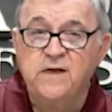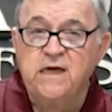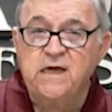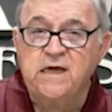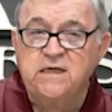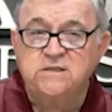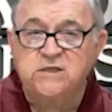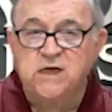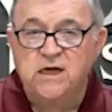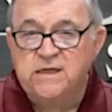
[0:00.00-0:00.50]

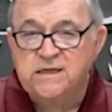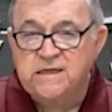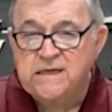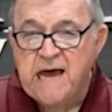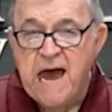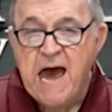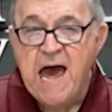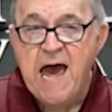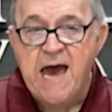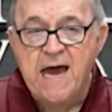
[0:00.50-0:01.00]
is
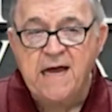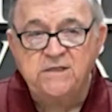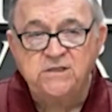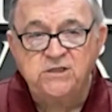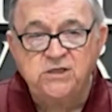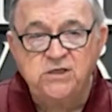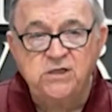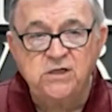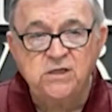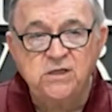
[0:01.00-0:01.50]

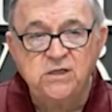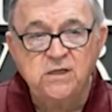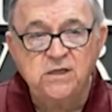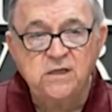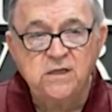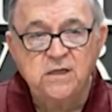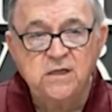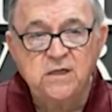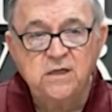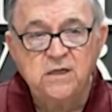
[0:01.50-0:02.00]
attached
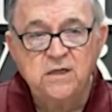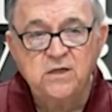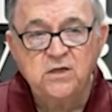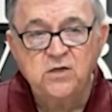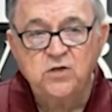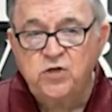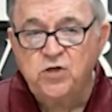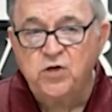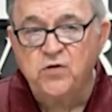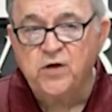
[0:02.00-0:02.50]

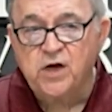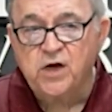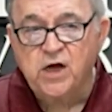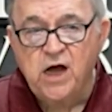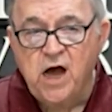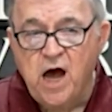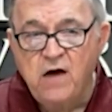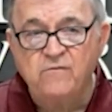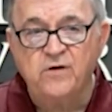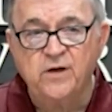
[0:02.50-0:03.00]
to the
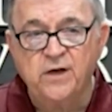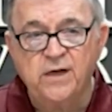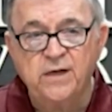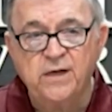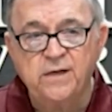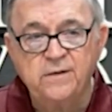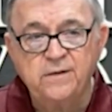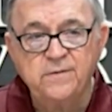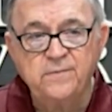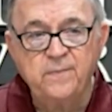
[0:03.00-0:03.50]
covenant.
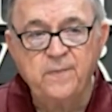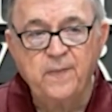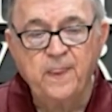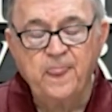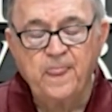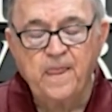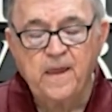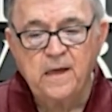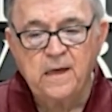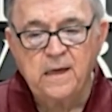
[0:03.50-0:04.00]

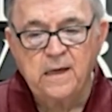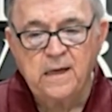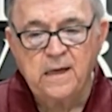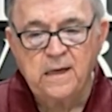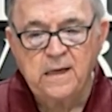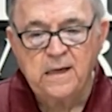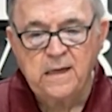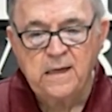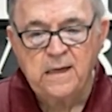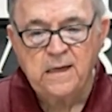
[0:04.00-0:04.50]

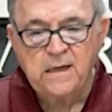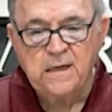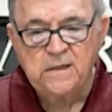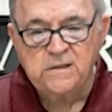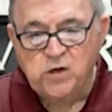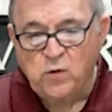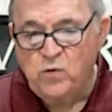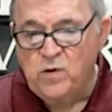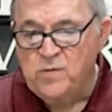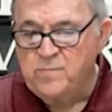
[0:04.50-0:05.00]

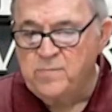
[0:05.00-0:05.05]
So when